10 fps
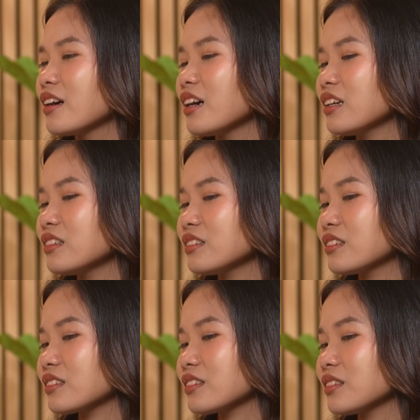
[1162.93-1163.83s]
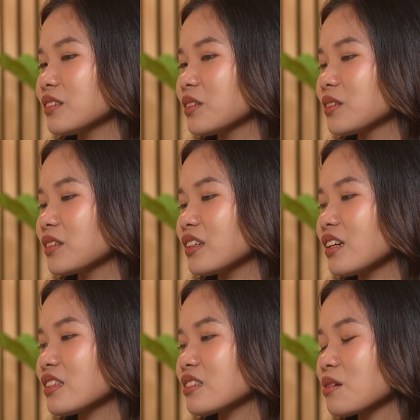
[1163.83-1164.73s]
And,
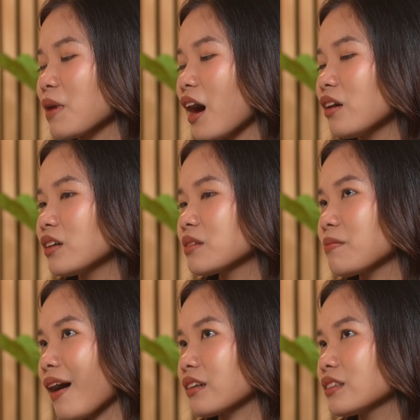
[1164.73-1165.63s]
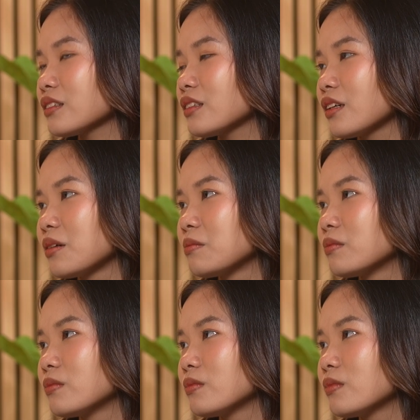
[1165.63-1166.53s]
it somehow impacted
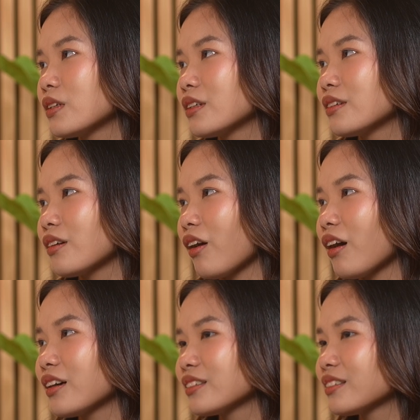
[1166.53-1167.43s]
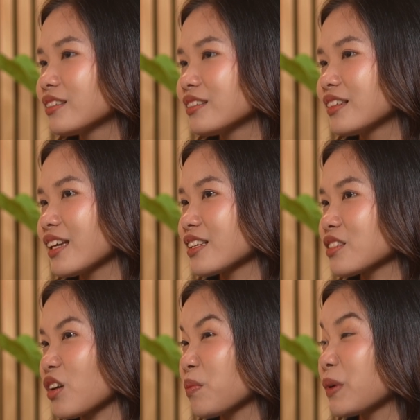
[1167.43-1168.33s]
him on
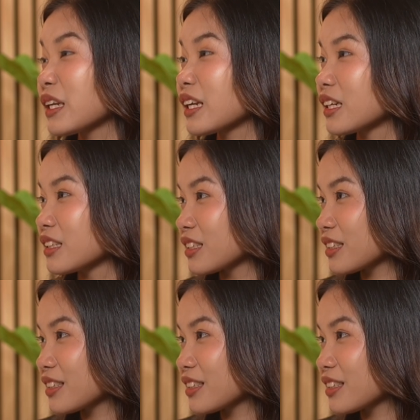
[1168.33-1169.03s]
his opinions.